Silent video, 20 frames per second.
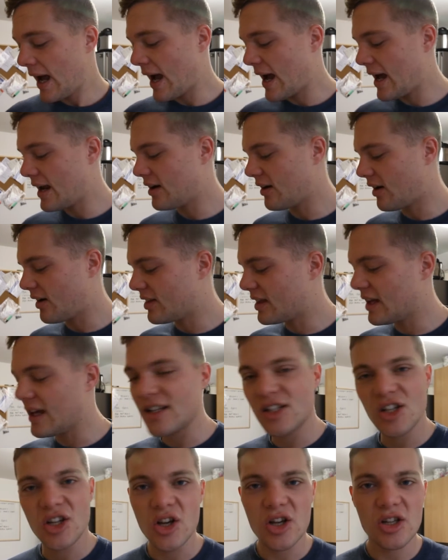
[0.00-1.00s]
And I think
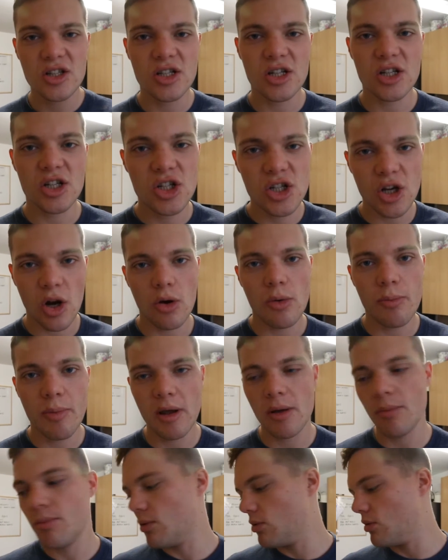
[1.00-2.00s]
it's good to show
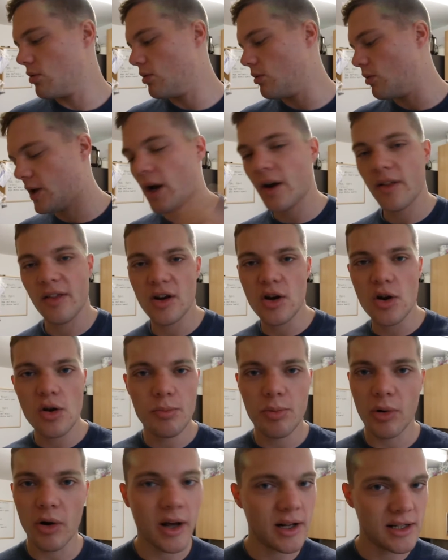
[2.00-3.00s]
people kind of the new
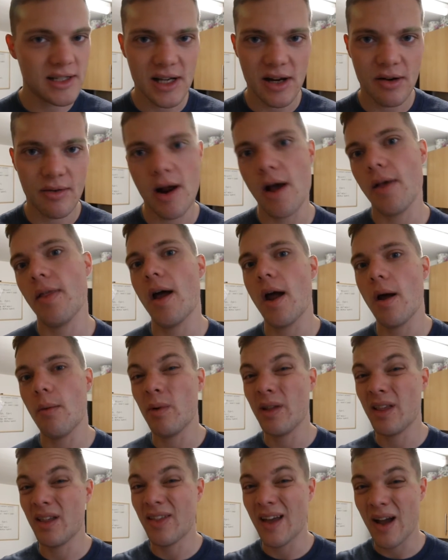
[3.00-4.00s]
products that are out there and
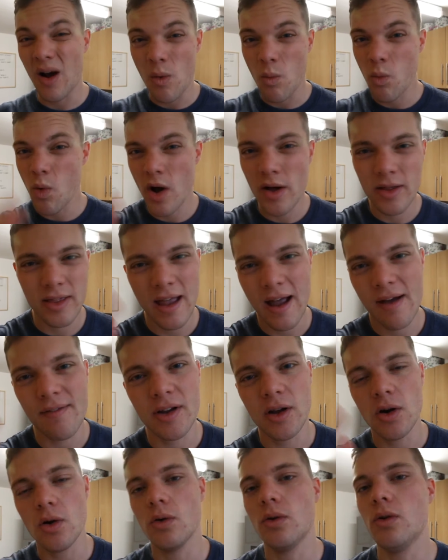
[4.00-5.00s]
whether they are worth
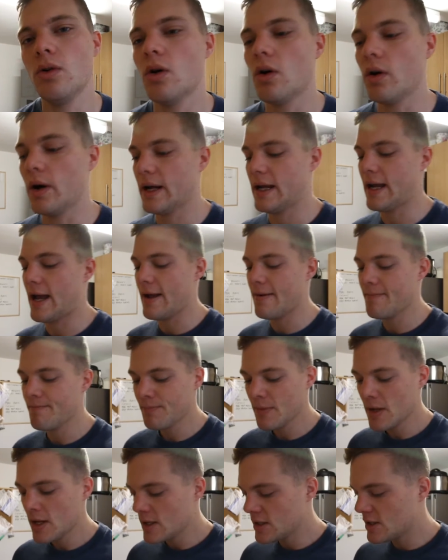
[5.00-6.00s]
having or not, okay?
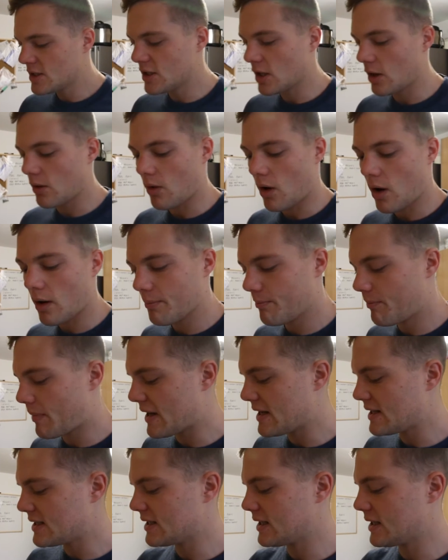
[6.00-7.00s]
So I'm
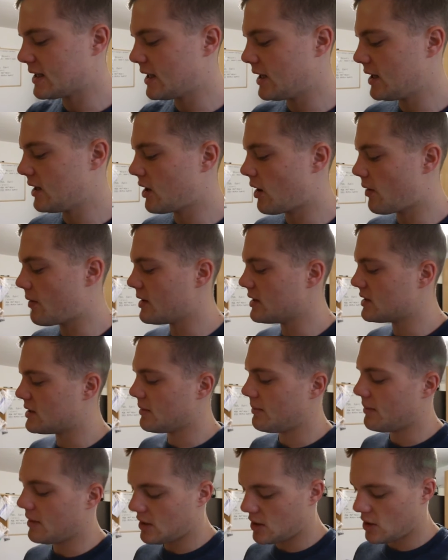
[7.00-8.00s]
basically going
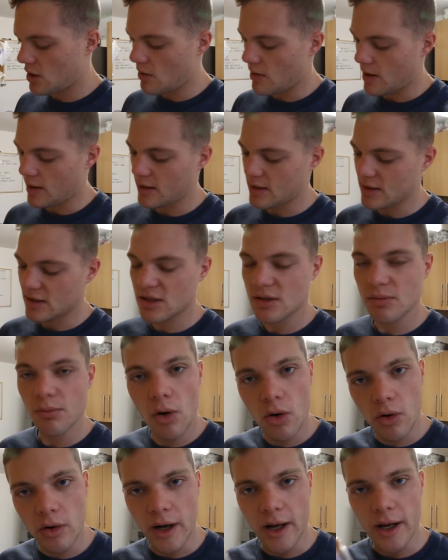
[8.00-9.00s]
to be doing this
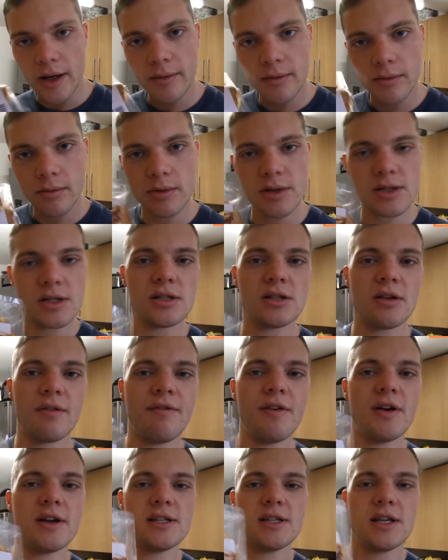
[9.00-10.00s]
morning, which is the
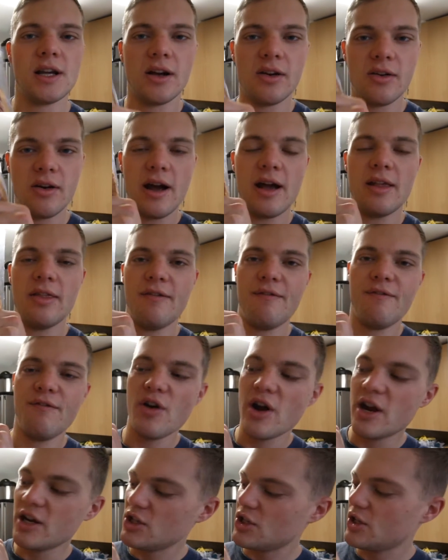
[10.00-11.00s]
first thing I got out of the
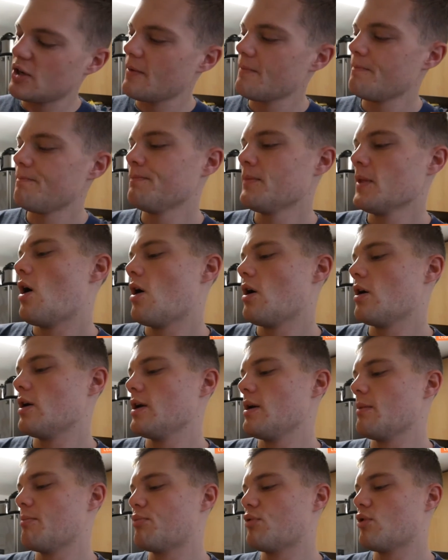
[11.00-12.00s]
fridge,
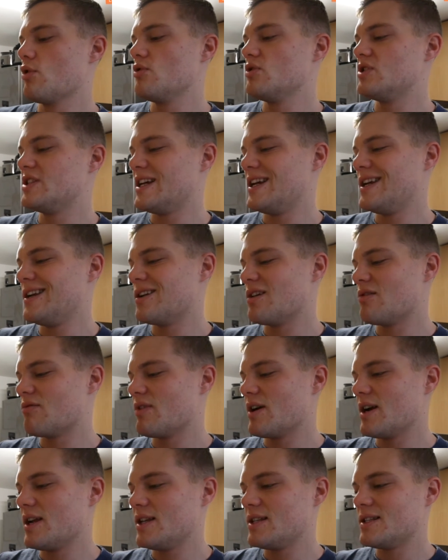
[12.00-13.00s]
high protein
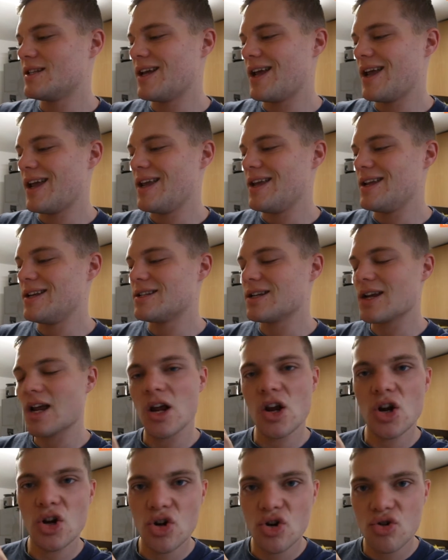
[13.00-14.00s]
ready to eat
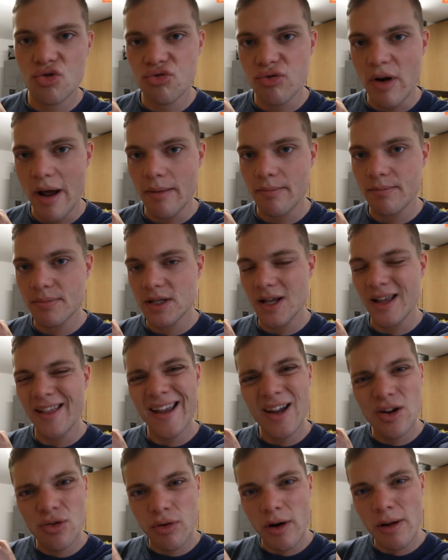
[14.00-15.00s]
crepes. Are
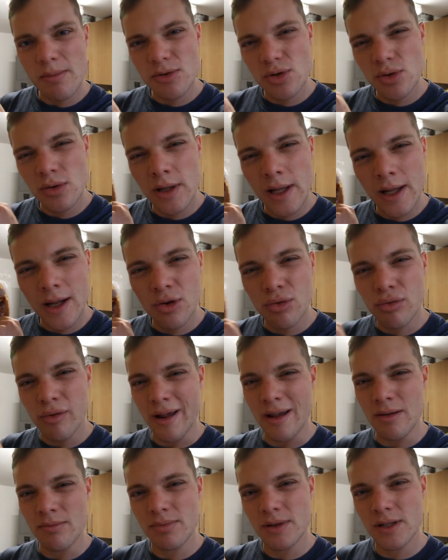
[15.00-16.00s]
they crepes or are they
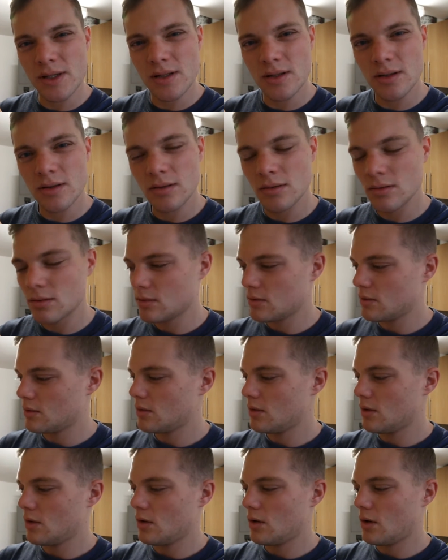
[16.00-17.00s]
crepes?
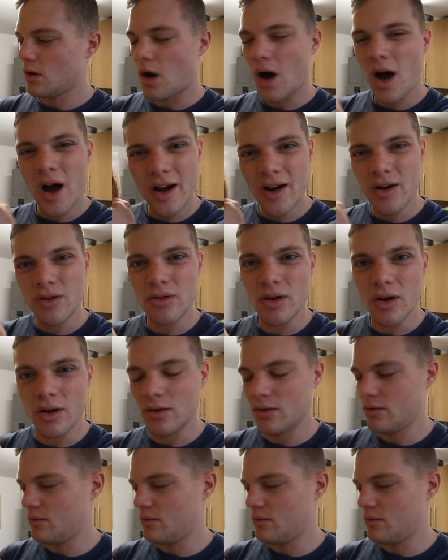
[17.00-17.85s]
I don't know.